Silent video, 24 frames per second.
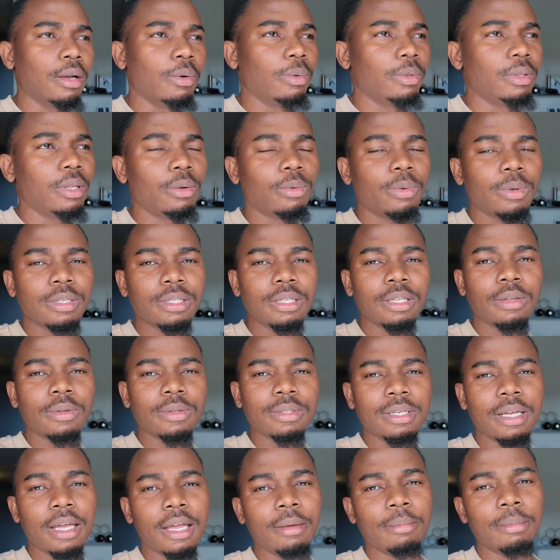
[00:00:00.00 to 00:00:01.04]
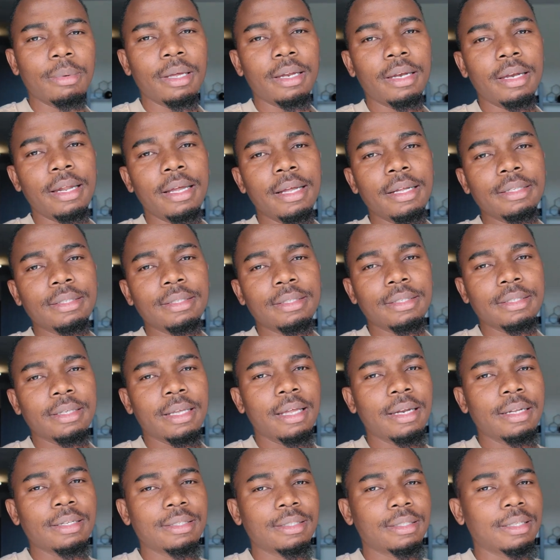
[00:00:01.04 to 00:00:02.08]
without wasting your time, man, let's
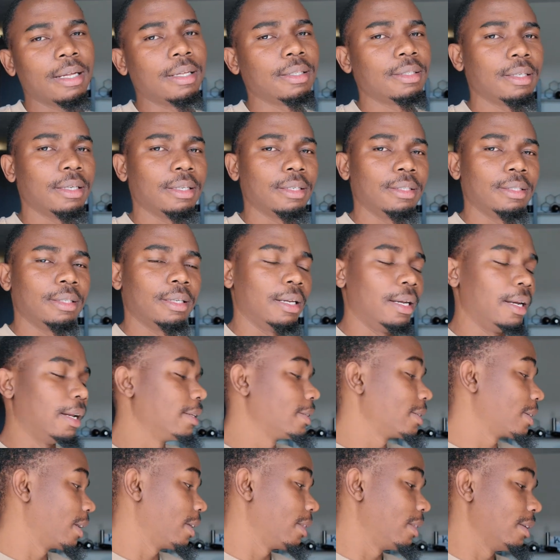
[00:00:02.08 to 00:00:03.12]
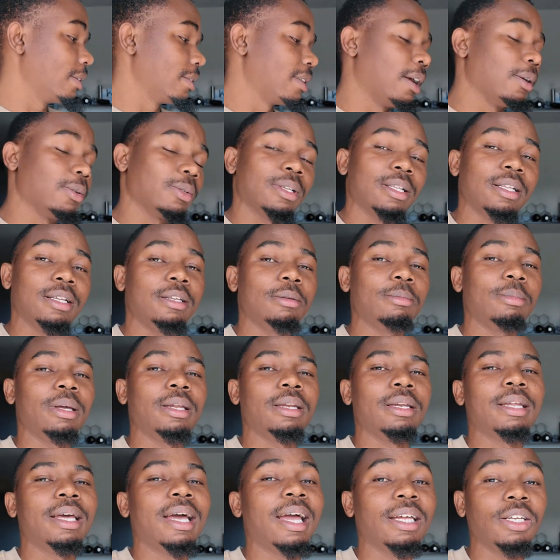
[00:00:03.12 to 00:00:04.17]
get it started. Let's get this house clean,
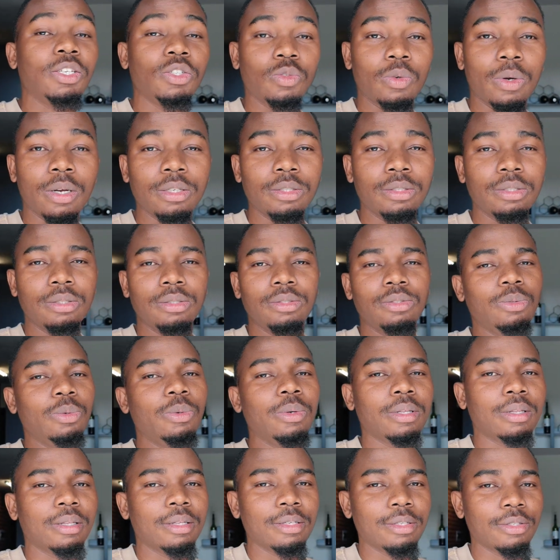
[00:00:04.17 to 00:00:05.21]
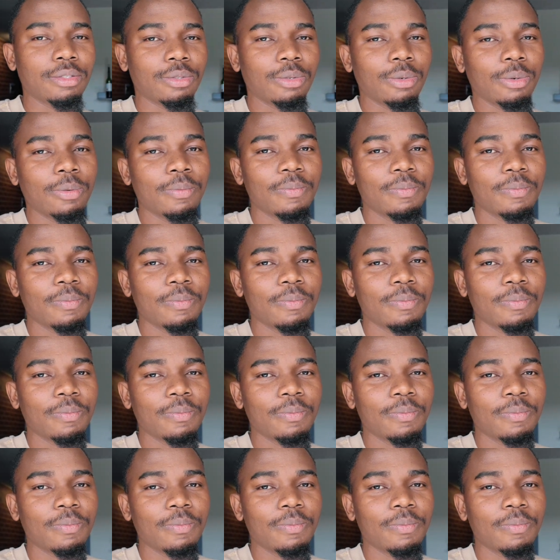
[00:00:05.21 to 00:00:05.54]
man. I tried doing this, so